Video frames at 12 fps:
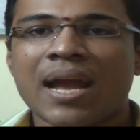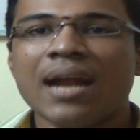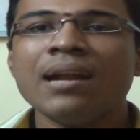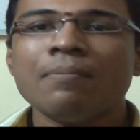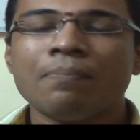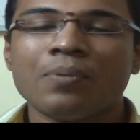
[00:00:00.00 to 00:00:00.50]

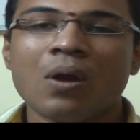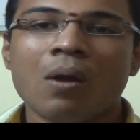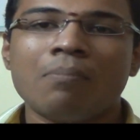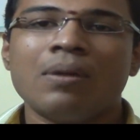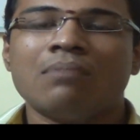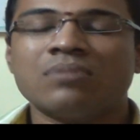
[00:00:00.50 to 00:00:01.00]
and
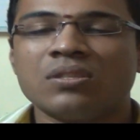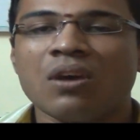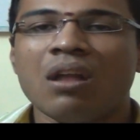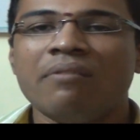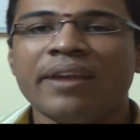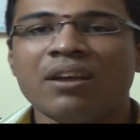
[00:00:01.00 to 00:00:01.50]

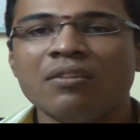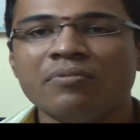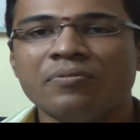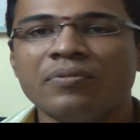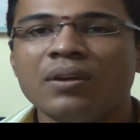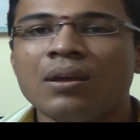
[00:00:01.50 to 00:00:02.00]
solving
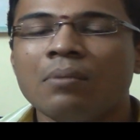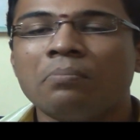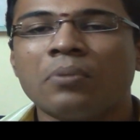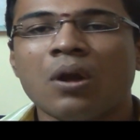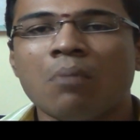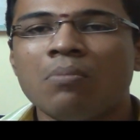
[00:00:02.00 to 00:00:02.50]
of
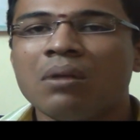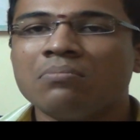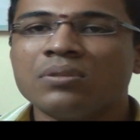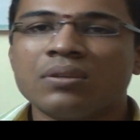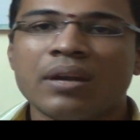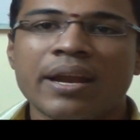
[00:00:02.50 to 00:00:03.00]

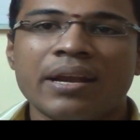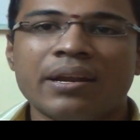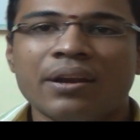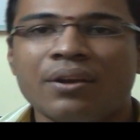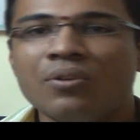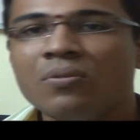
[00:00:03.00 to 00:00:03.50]
problems
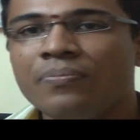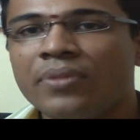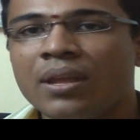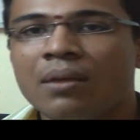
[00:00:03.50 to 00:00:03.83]
related to